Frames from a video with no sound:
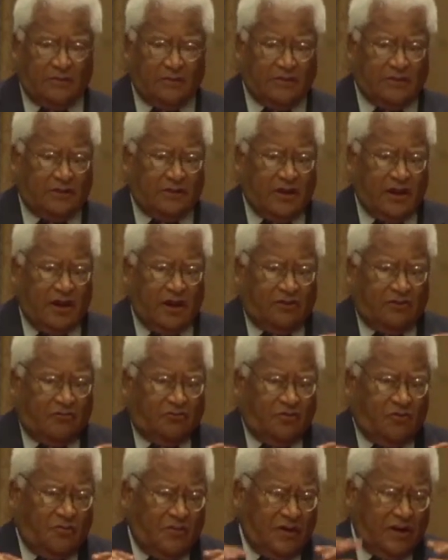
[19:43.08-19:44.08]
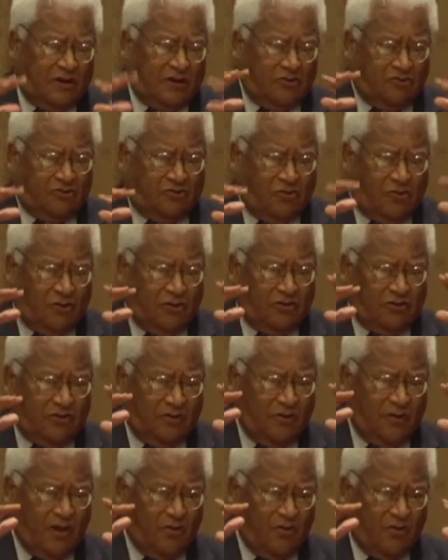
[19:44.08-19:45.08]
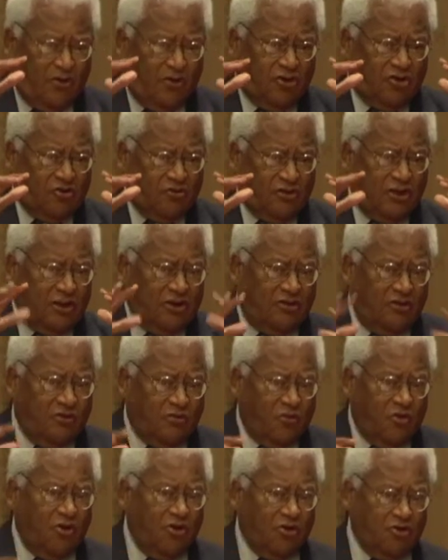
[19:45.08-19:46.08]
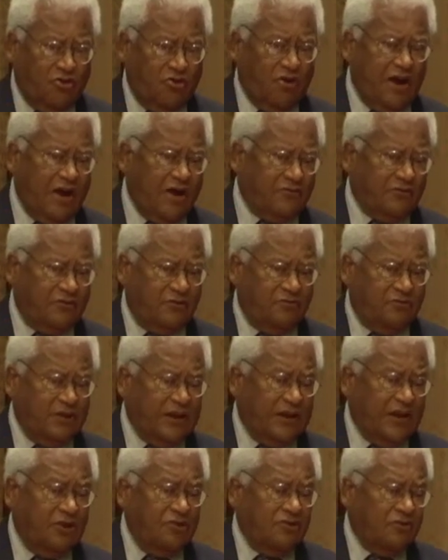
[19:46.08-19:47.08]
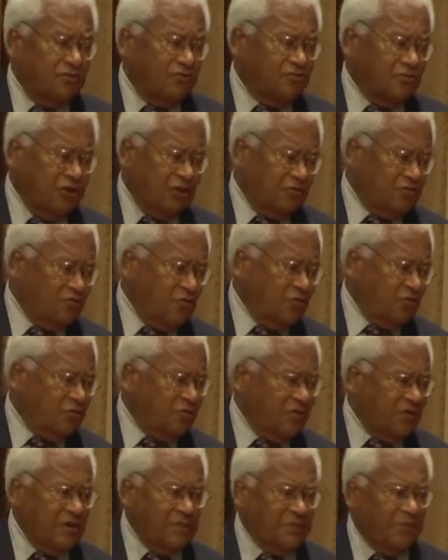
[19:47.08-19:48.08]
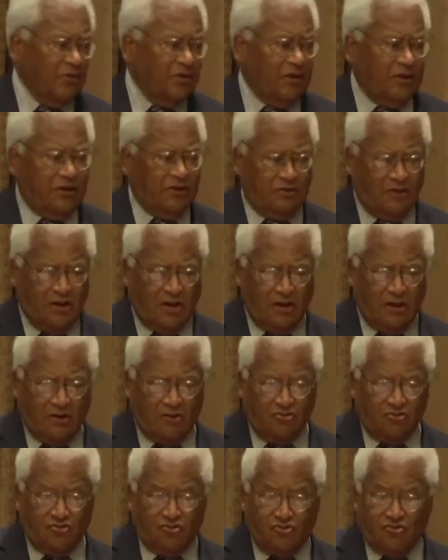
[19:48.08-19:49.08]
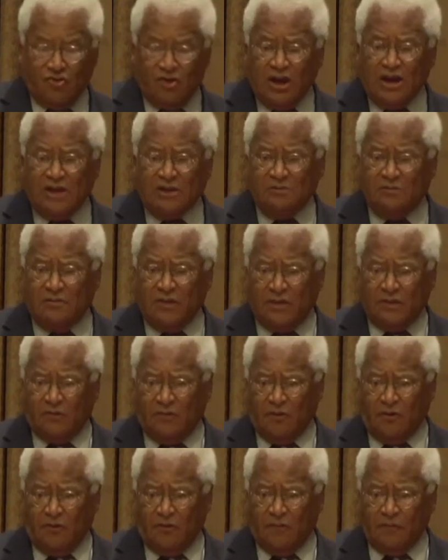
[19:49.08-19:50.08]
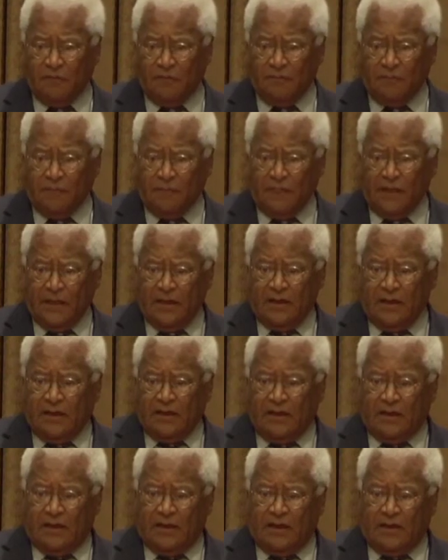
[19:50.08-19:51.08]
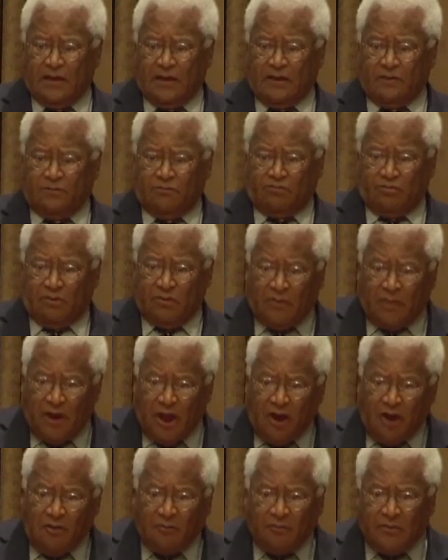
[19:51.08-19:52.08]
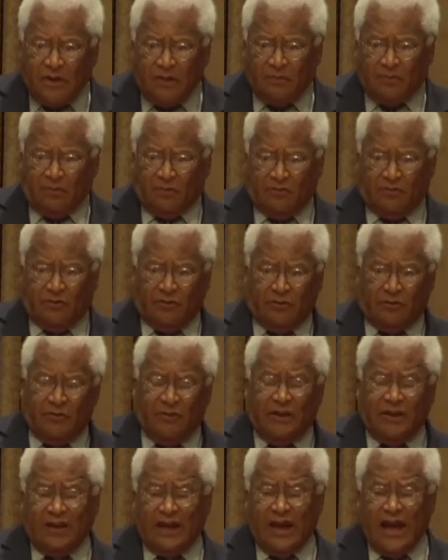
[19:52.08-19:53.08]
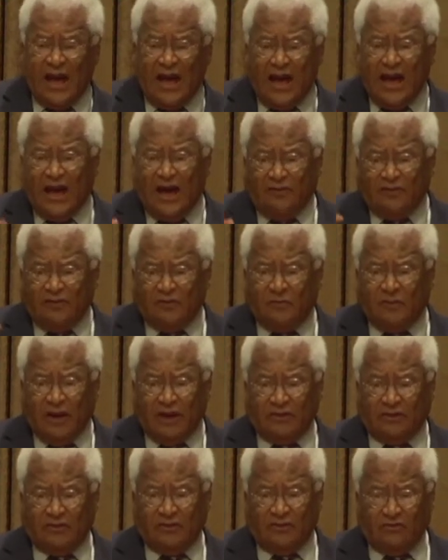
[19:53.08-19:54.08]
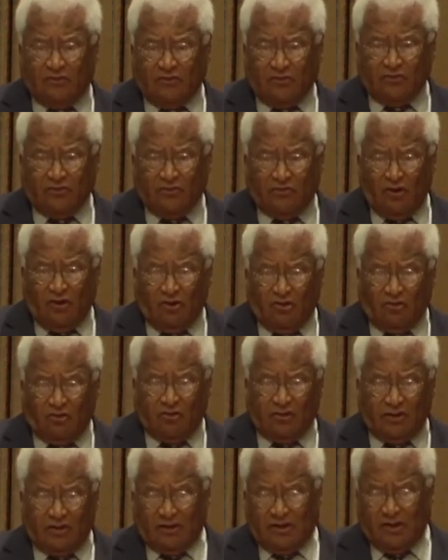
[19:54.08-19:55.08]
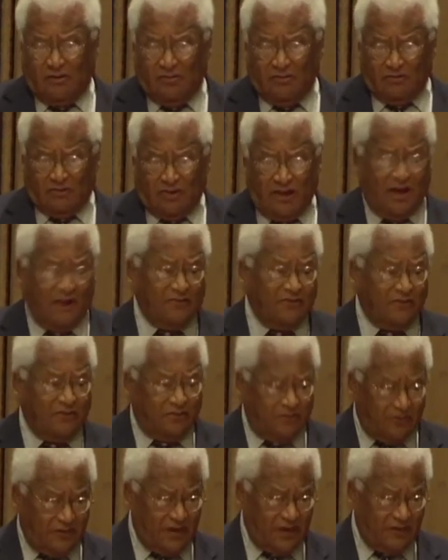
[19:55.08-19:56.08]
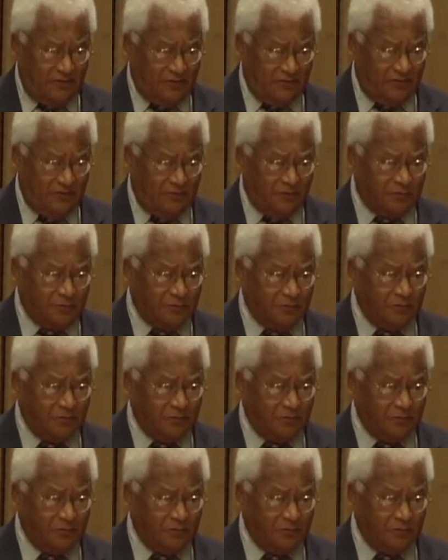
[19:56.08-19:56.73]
but as you make a choice about where you need to work, you have to begin to recruit people and train people and prepare people for the many aspects of the struggle that they will have to face.